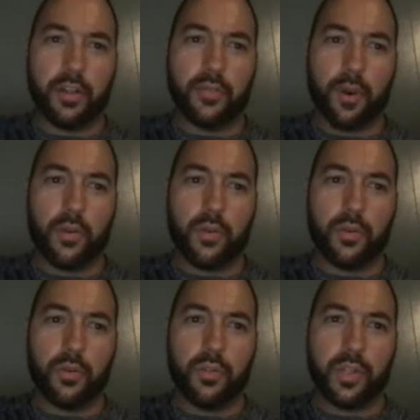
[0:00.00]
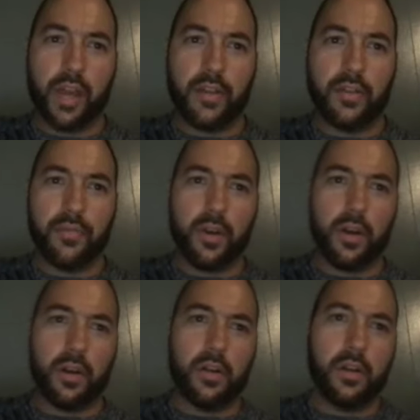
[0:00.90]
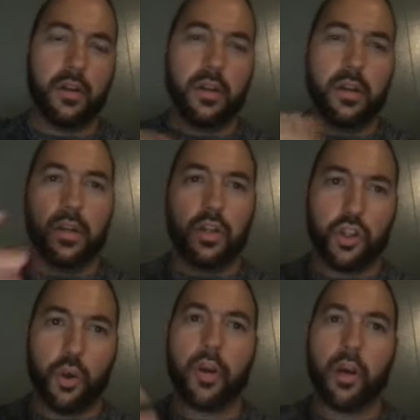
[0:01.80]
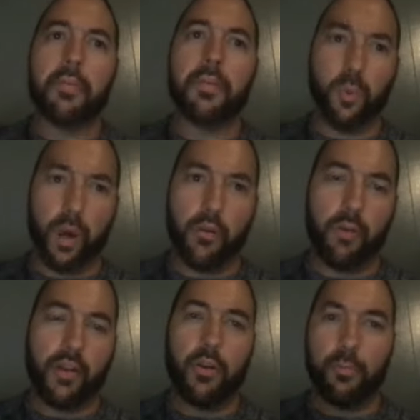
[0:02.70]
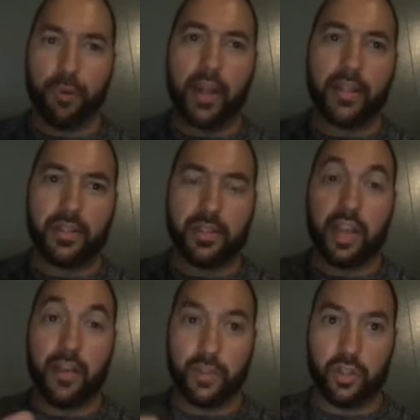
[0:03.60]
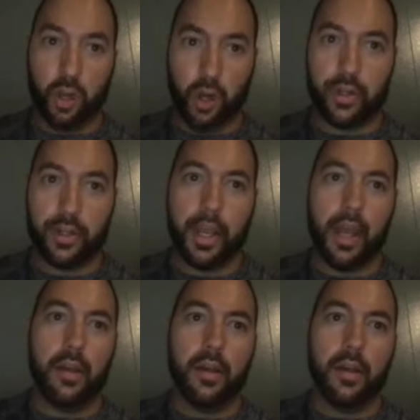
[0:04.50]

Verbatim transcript: as far as who's kind of uh, showing up in the weight room? I know practices haven't started yet,